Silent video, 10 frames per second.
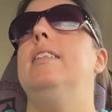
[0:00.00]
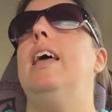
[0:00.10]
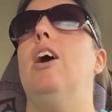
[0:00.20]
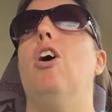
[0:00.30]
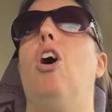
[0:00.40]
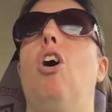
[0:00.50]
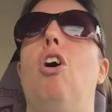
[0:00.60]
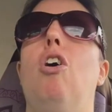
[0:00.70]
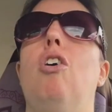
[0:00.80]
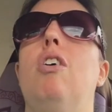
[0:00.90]
they are
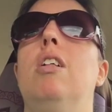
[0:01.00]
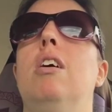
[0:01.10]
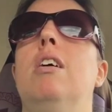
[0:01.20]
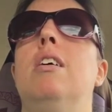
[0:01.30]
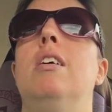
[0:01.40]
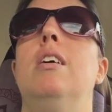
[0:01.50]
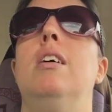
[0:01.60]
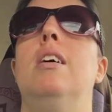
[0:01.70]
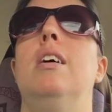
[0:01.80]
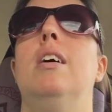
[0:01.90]
all,
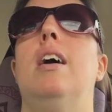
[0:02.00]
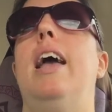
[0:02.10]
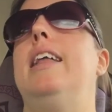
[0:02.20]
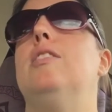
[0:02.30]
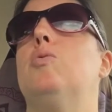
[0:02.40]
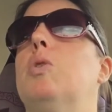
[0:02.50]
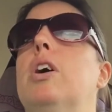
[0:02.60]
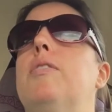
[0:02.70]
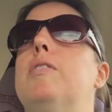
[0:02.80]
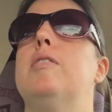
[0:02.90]
I hate this
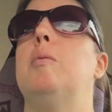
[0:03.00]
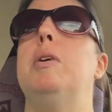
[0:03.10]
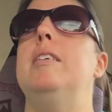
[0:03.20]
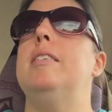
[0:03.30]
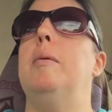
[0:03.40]
word for some reason,